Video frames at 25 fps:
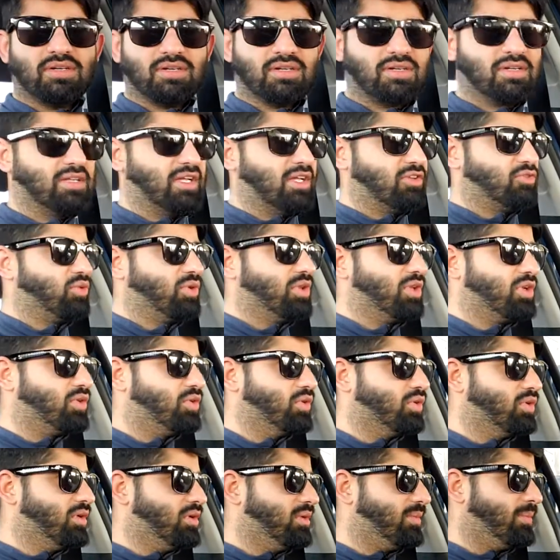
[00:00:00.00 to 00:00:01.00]
That's really
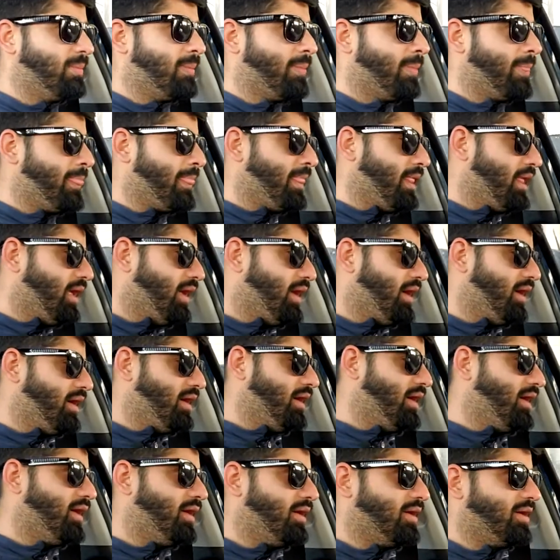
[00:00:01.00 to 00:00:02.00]
cool.
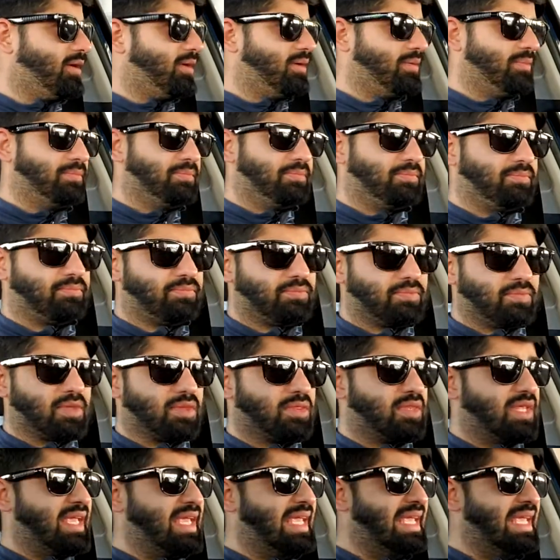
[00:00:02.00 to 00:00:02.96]
The